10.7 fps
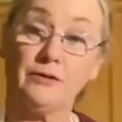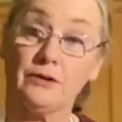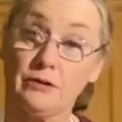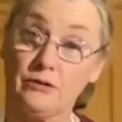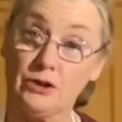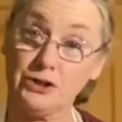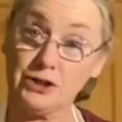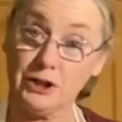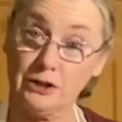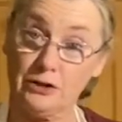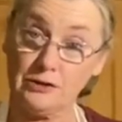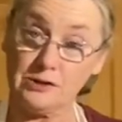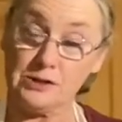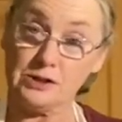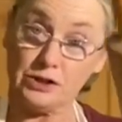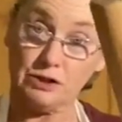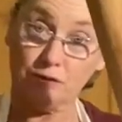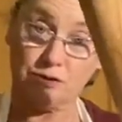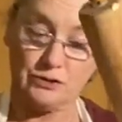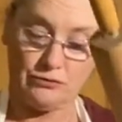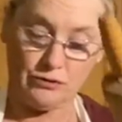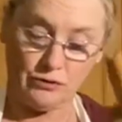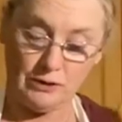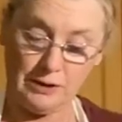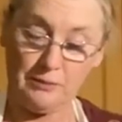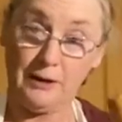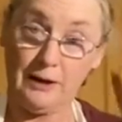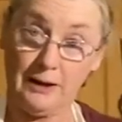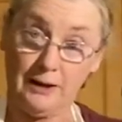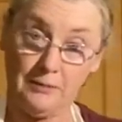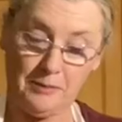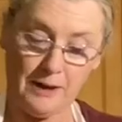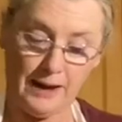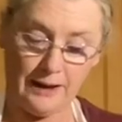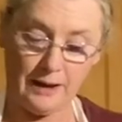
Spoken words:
crushing nuts is to use your rolling pin and a bag.